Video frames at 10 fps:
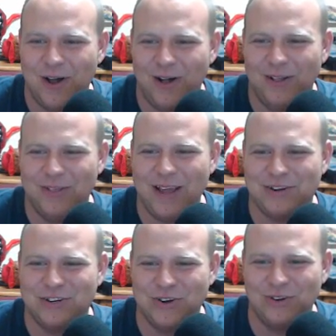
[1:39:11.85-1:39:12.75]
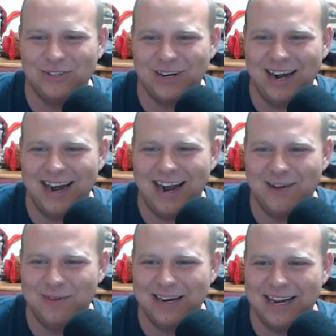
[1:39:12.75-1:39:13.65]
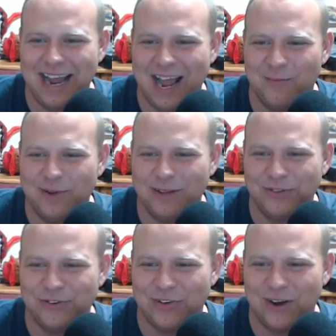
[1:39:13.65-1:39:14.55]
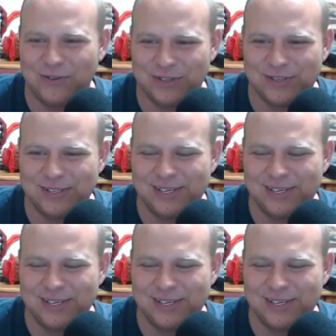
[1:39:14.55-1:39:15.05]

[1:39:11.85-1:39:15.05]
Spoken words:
All that shoulder, and I'm getting happy in the trousers.